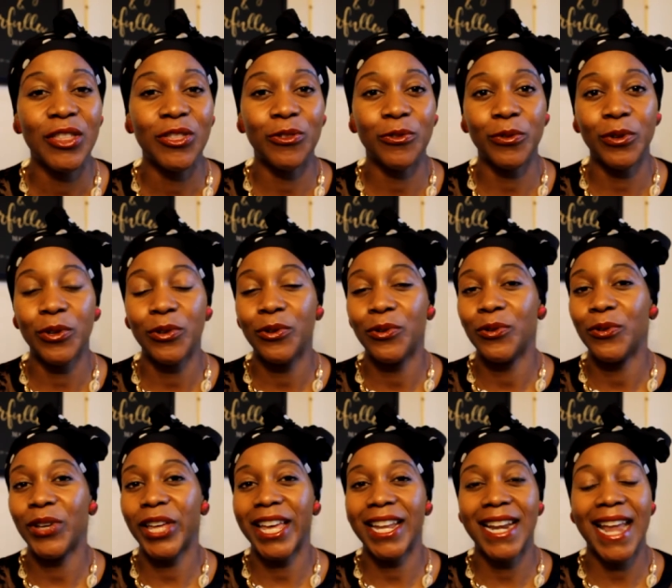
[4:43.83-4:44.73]

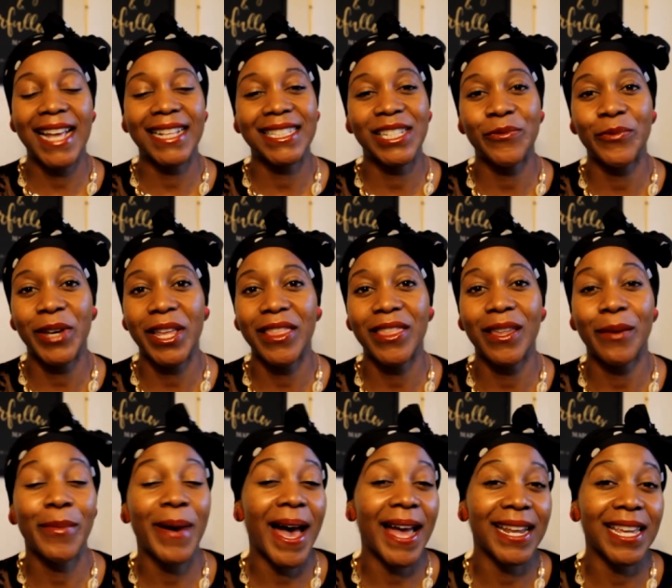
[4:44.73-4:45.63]
through connecting with the
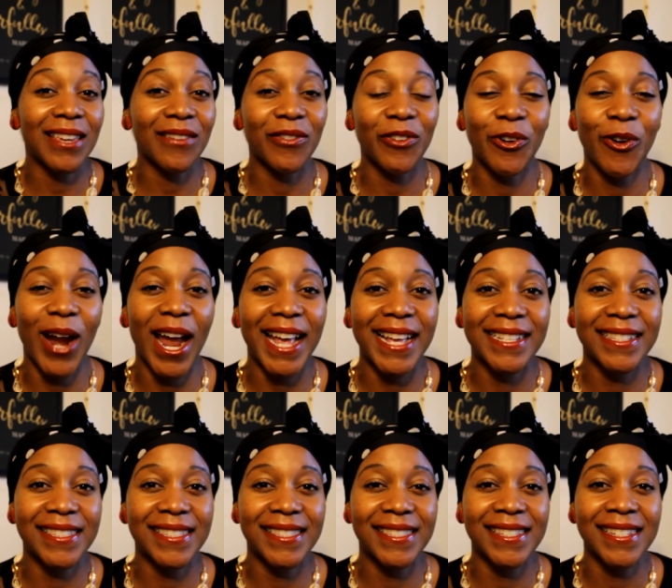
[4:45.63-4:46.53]
body of
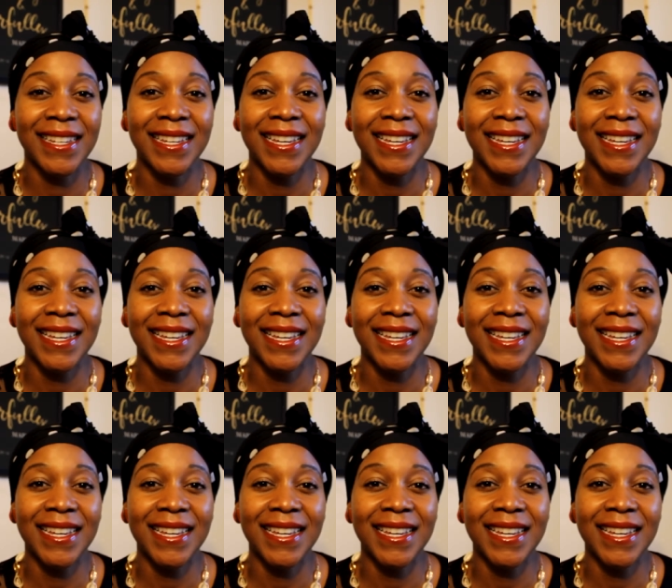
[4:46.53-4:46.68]
Christ